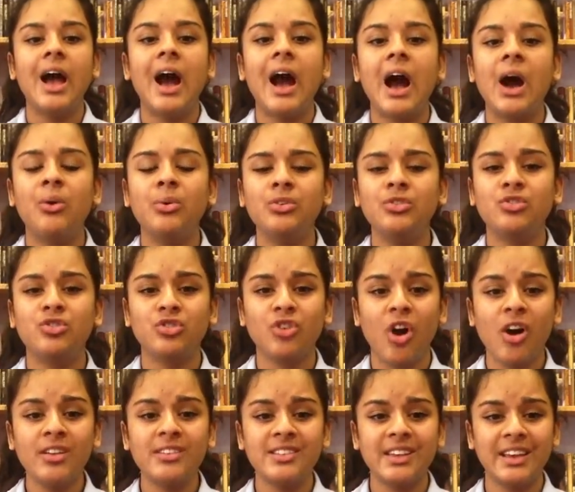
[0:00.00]
I was
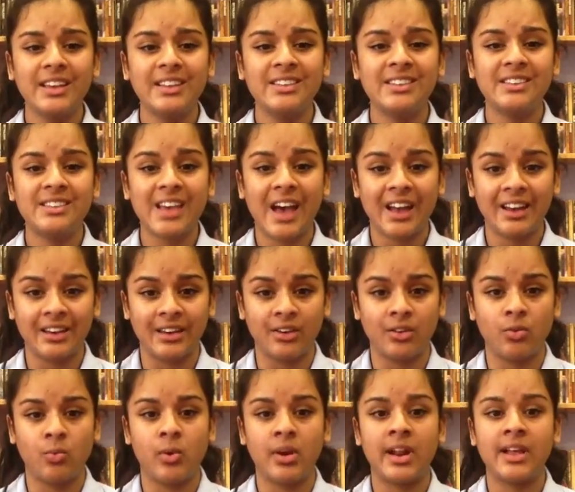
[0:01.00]
shocked and
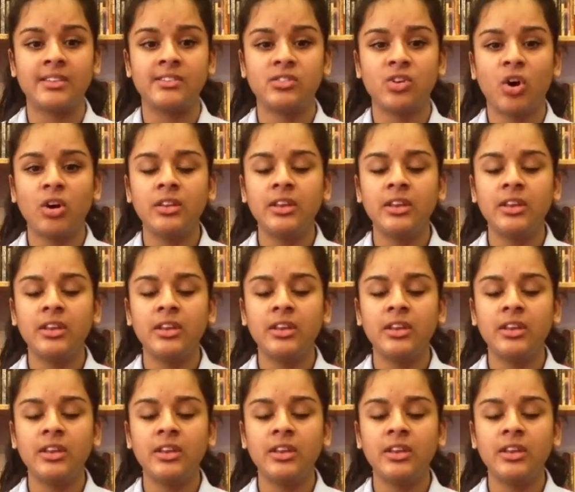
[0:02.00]
saddened when I saw